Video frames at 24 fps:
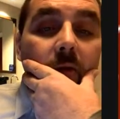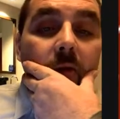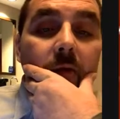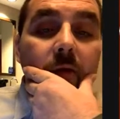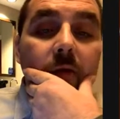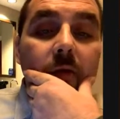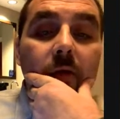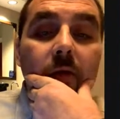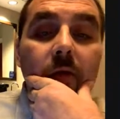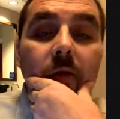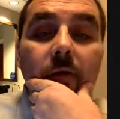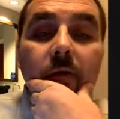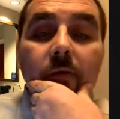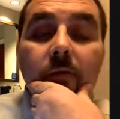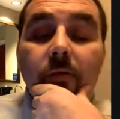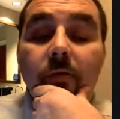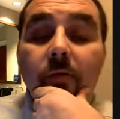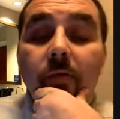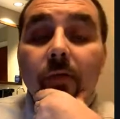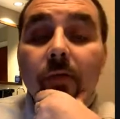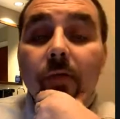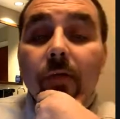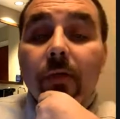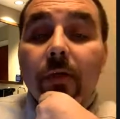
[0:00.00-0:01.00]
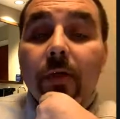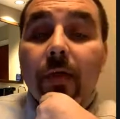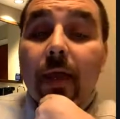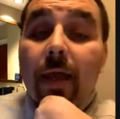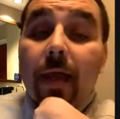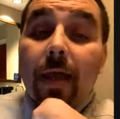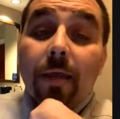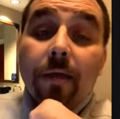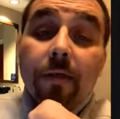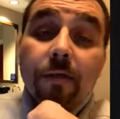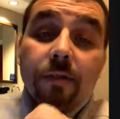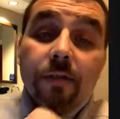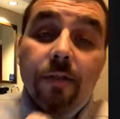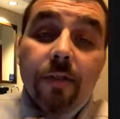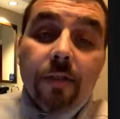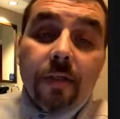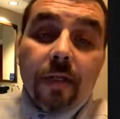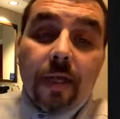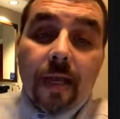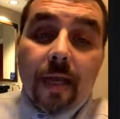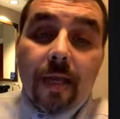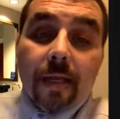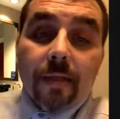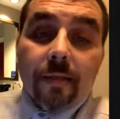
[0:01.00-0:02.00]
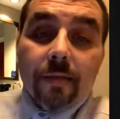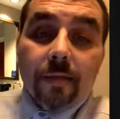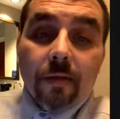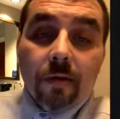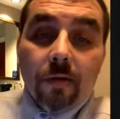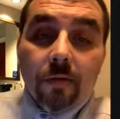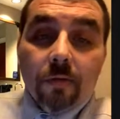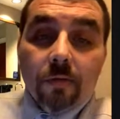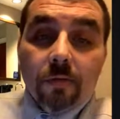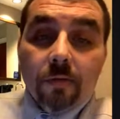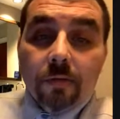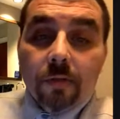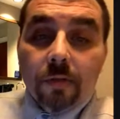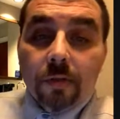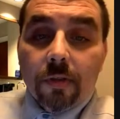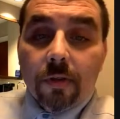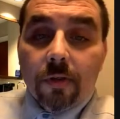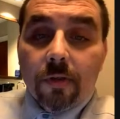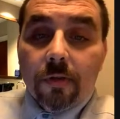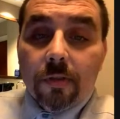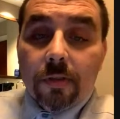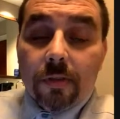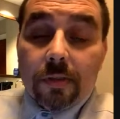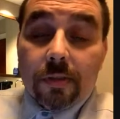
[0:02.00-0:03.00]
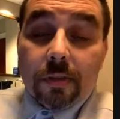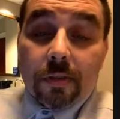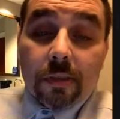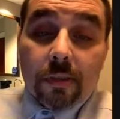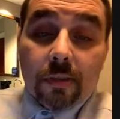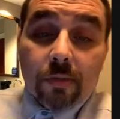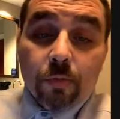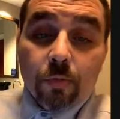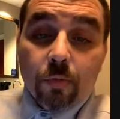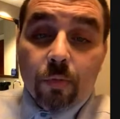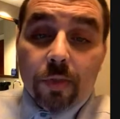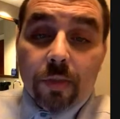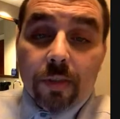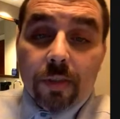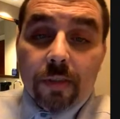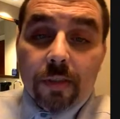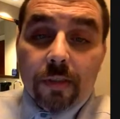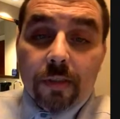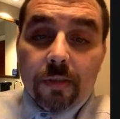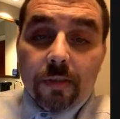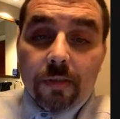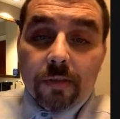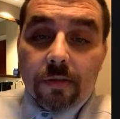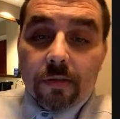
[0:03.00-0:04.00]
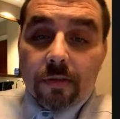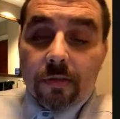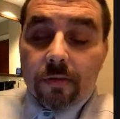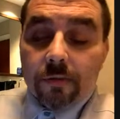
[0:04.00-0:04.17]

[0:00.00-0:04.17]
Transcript: You know, haters gonna hate though. You know, it just is what it is.